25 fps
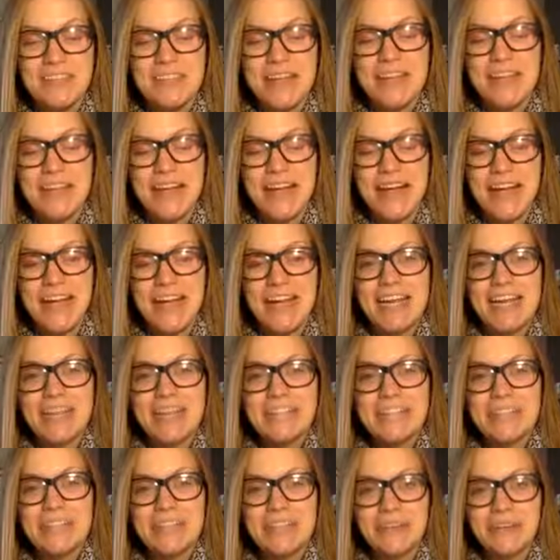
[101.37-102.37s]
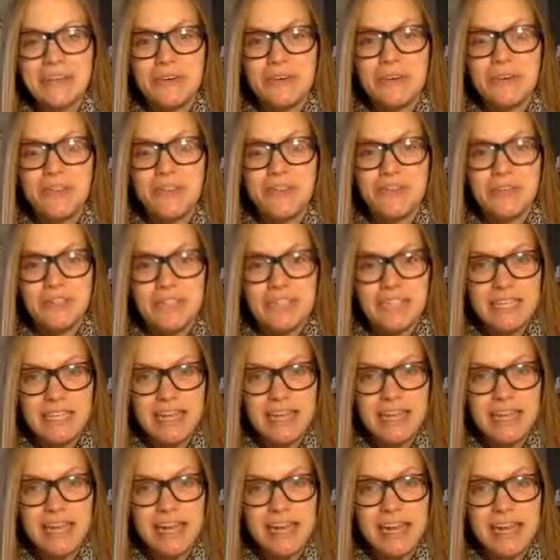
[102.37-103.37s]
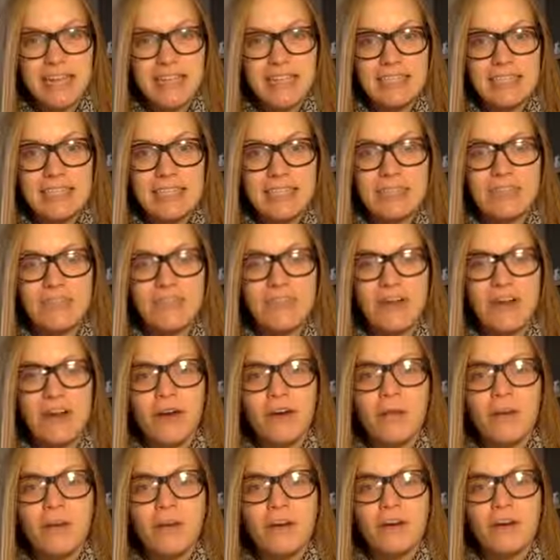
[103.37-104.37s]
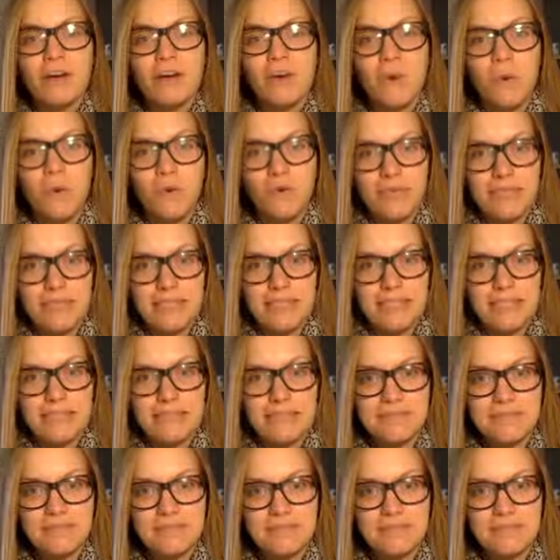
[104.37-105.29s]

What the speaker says: Okay, so the first thing is to figure out what your goal is.